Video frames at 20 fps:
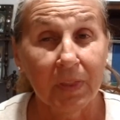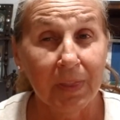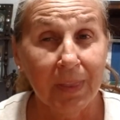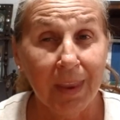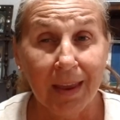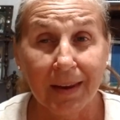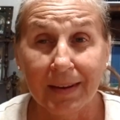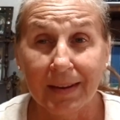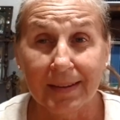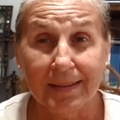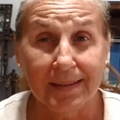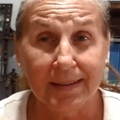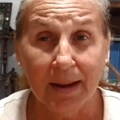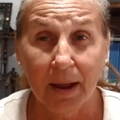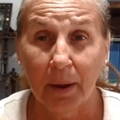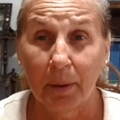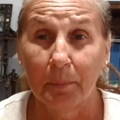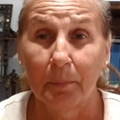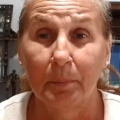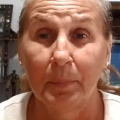that does
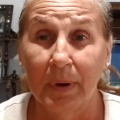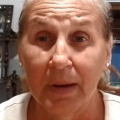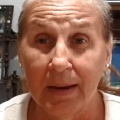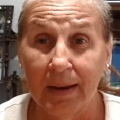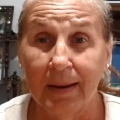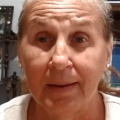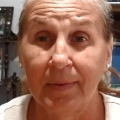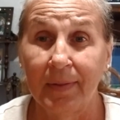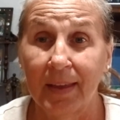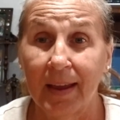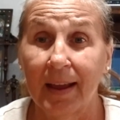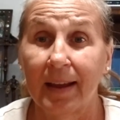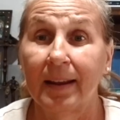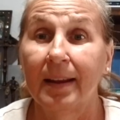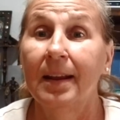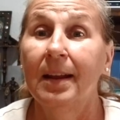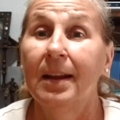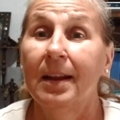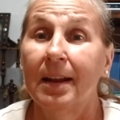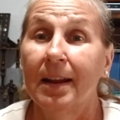not mean that
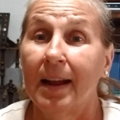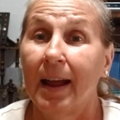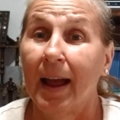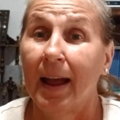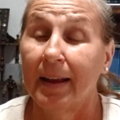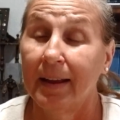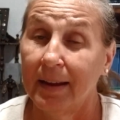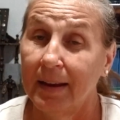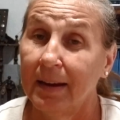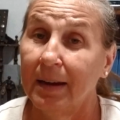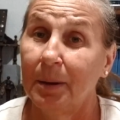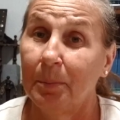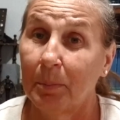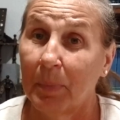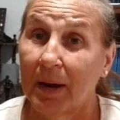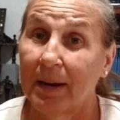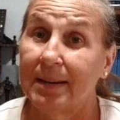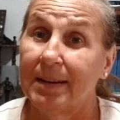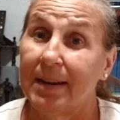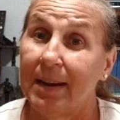getting
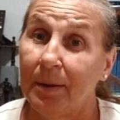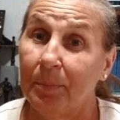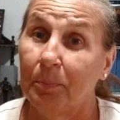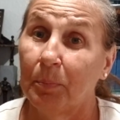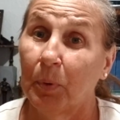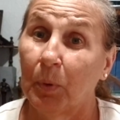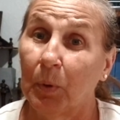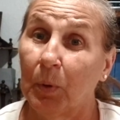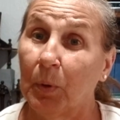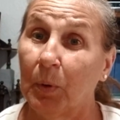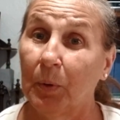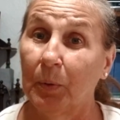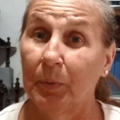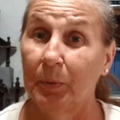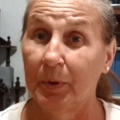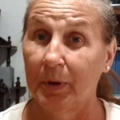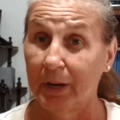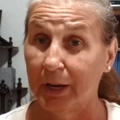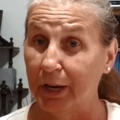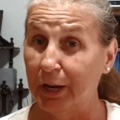my teeth pulled
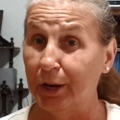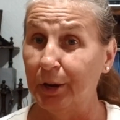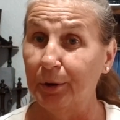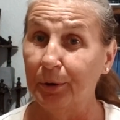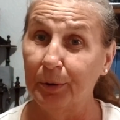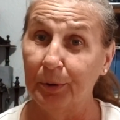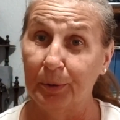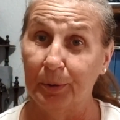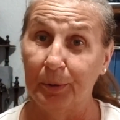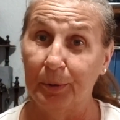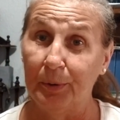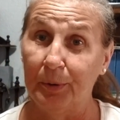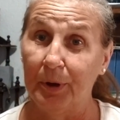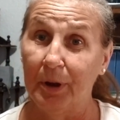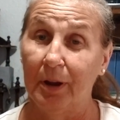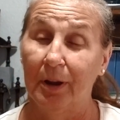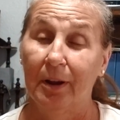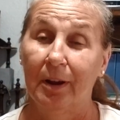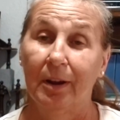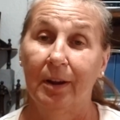cured
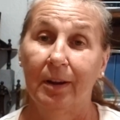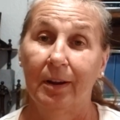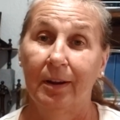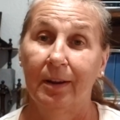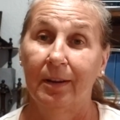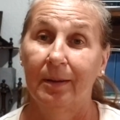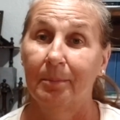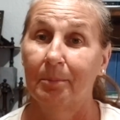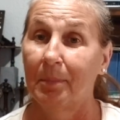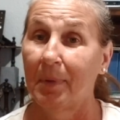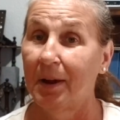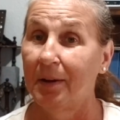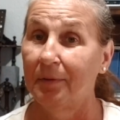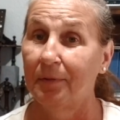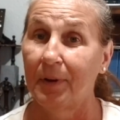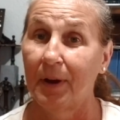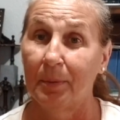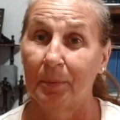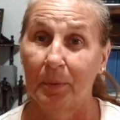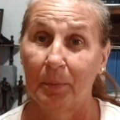my
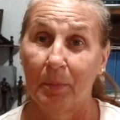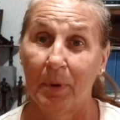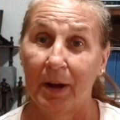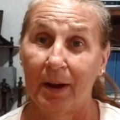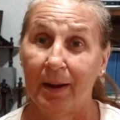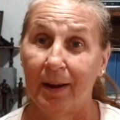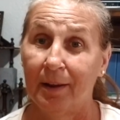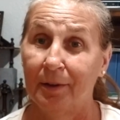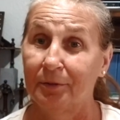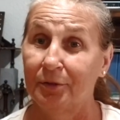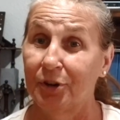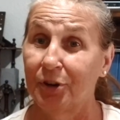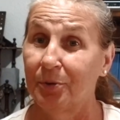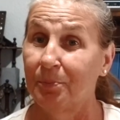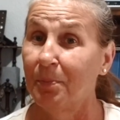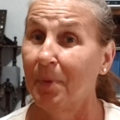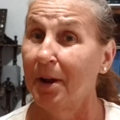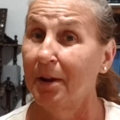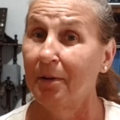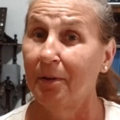fibromyalgia,
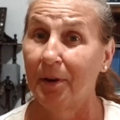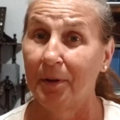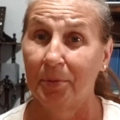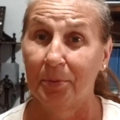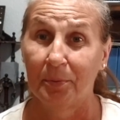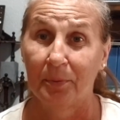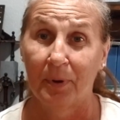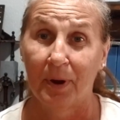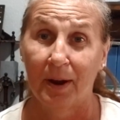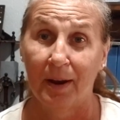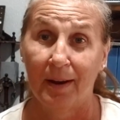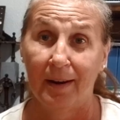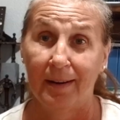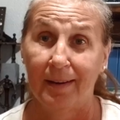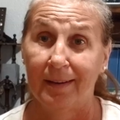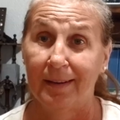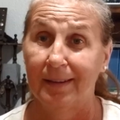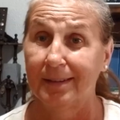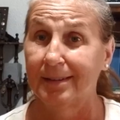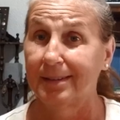my
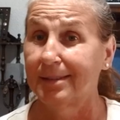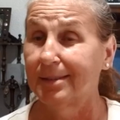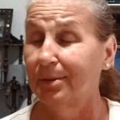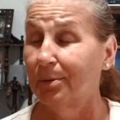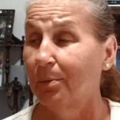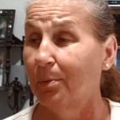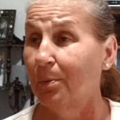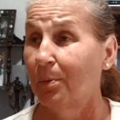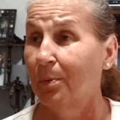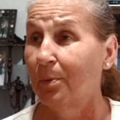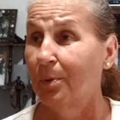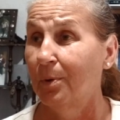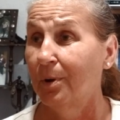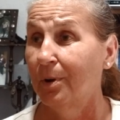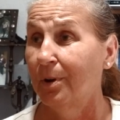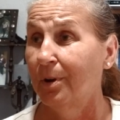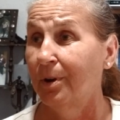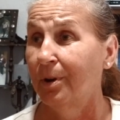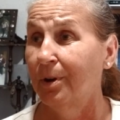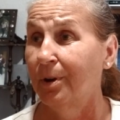arthritis,
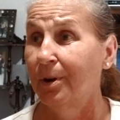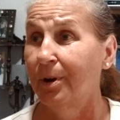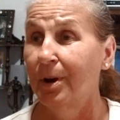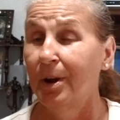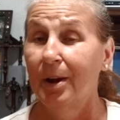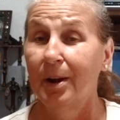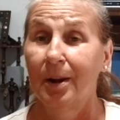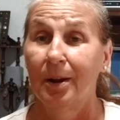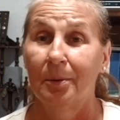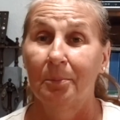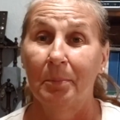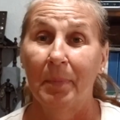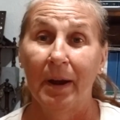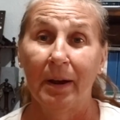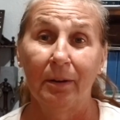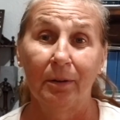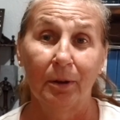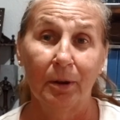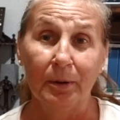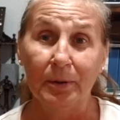or my
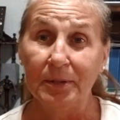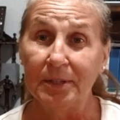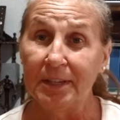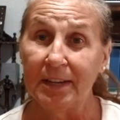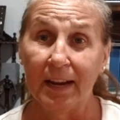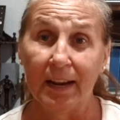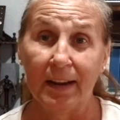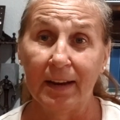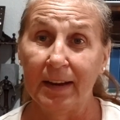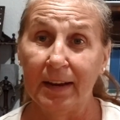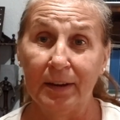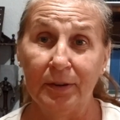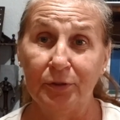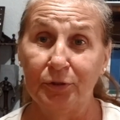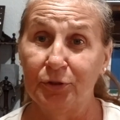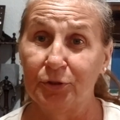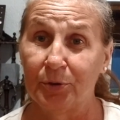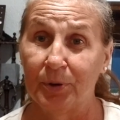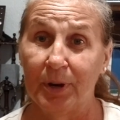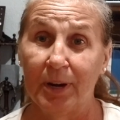closed head
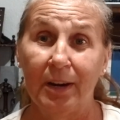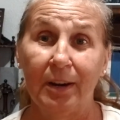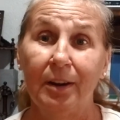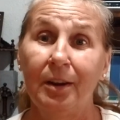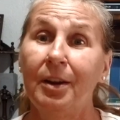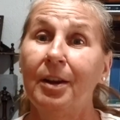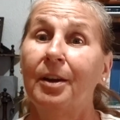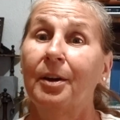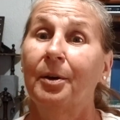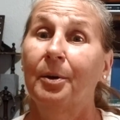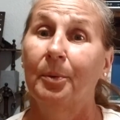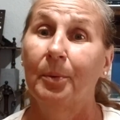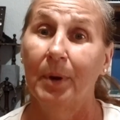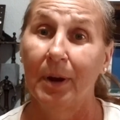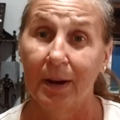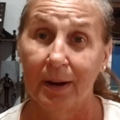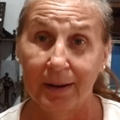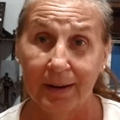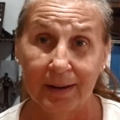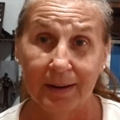injury. No,
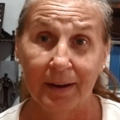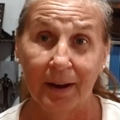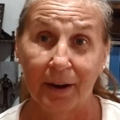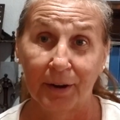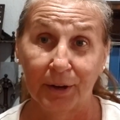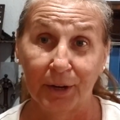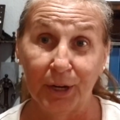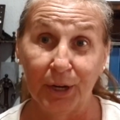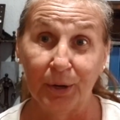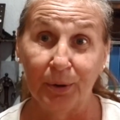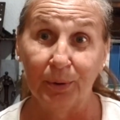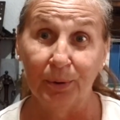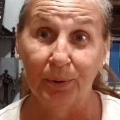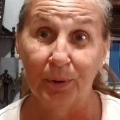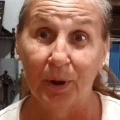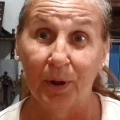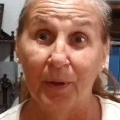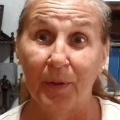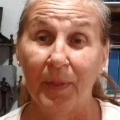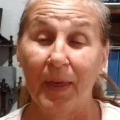it did not cure
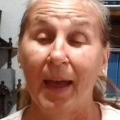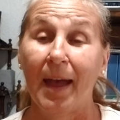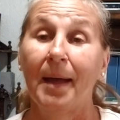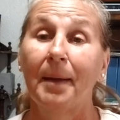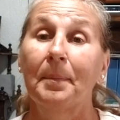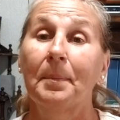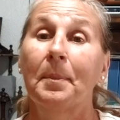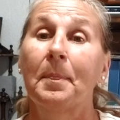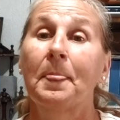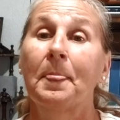all that,